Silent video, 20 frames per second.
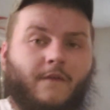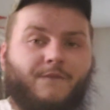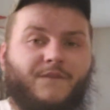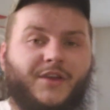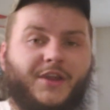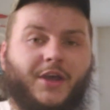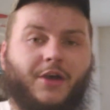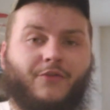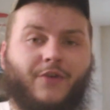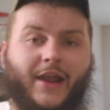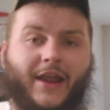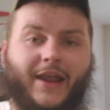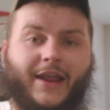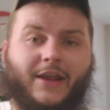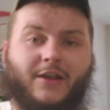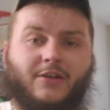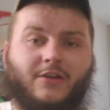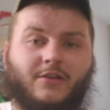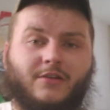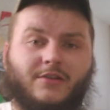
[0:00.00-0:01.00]
Video right
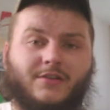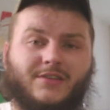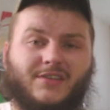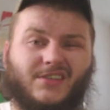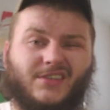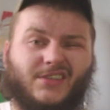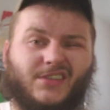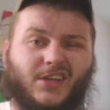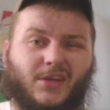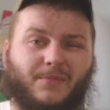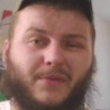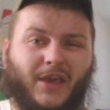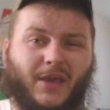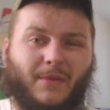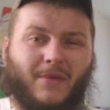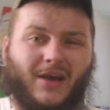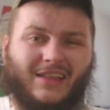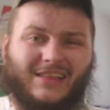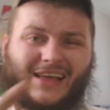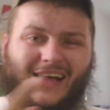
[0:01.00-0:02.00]
here is going to be
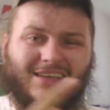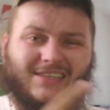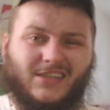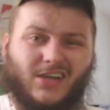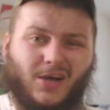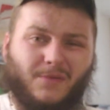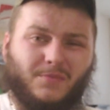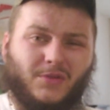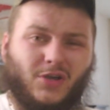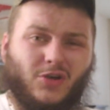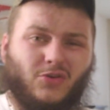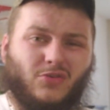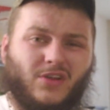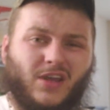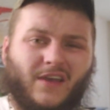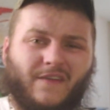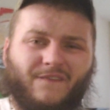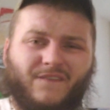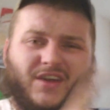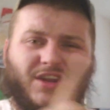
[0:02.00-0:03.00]
my last upload.
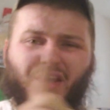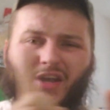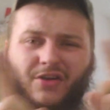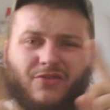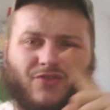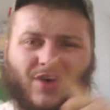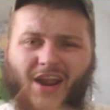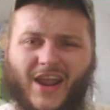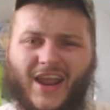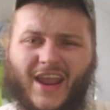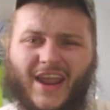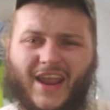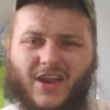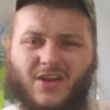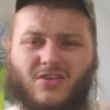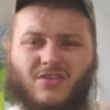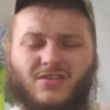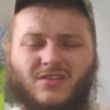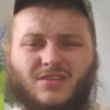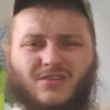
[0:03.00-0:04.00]
Video right
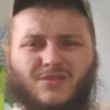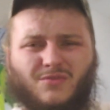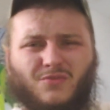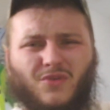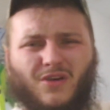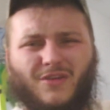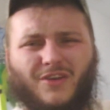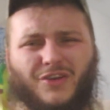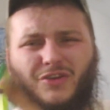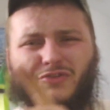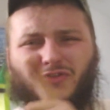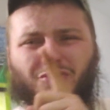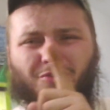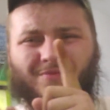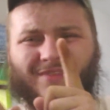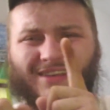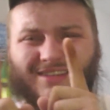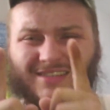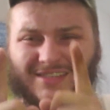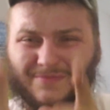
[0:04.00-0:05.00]
here, what
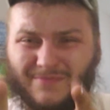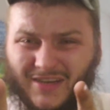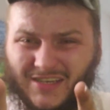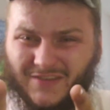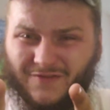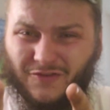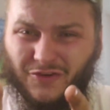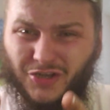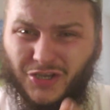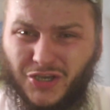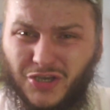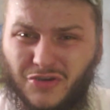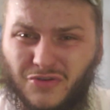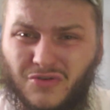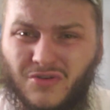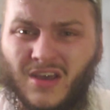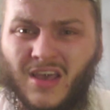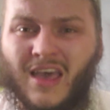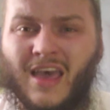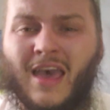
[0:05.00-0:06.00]
YouTube thinks is best for
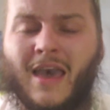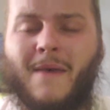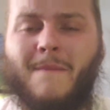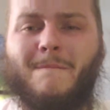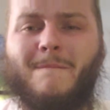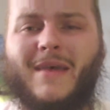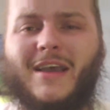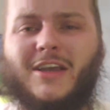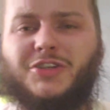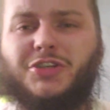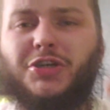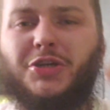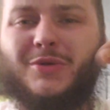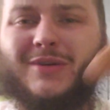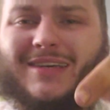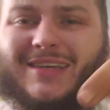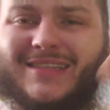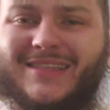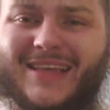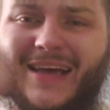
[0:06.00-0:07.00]
you. Make sure you
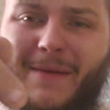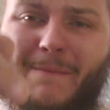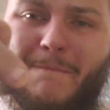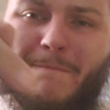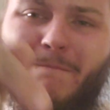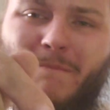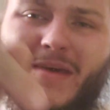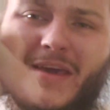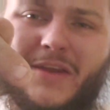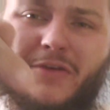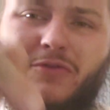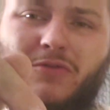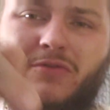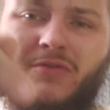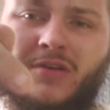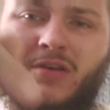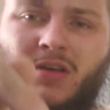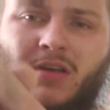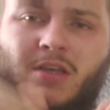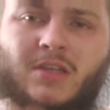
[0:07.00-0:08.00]
hit that
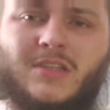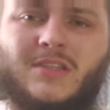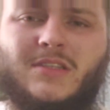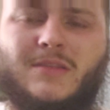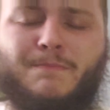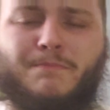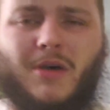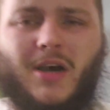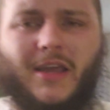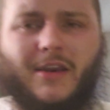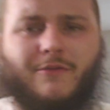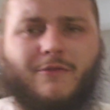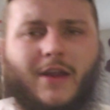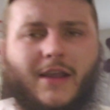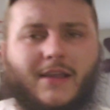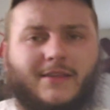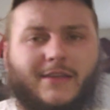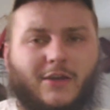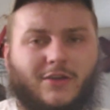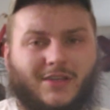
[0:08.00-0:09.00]
middle button
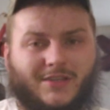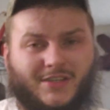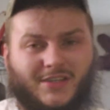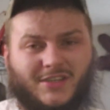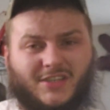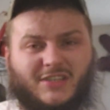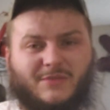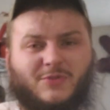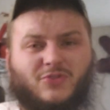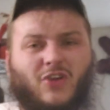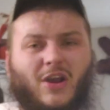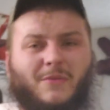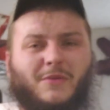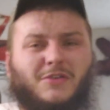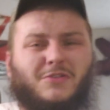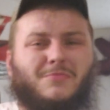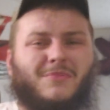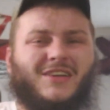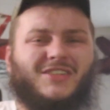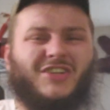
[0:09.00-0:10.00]
right there, and that's going to subscribe you
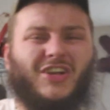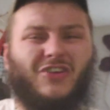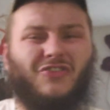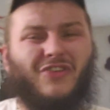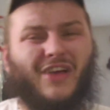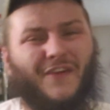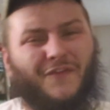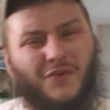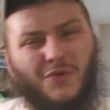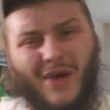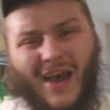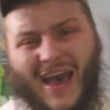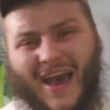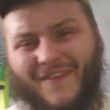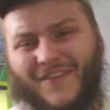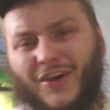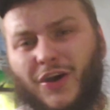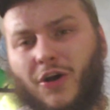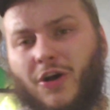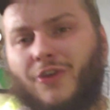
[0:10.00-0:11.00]
to my channel if you
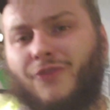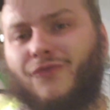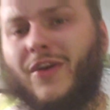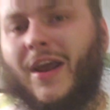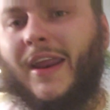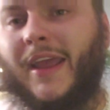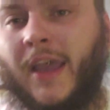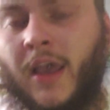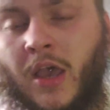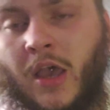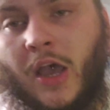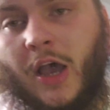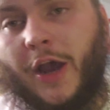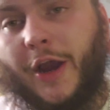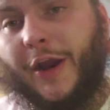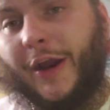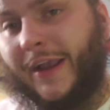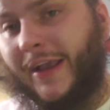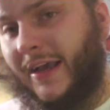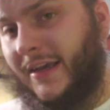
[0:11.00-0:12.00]
haven't already.
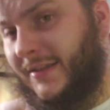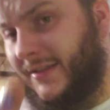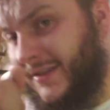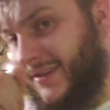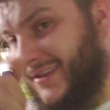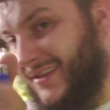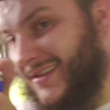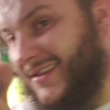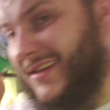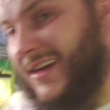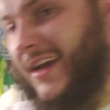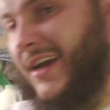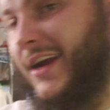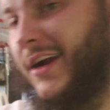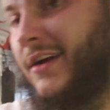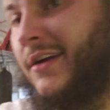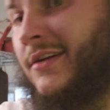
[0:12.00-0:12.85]
All right, guys. Take care.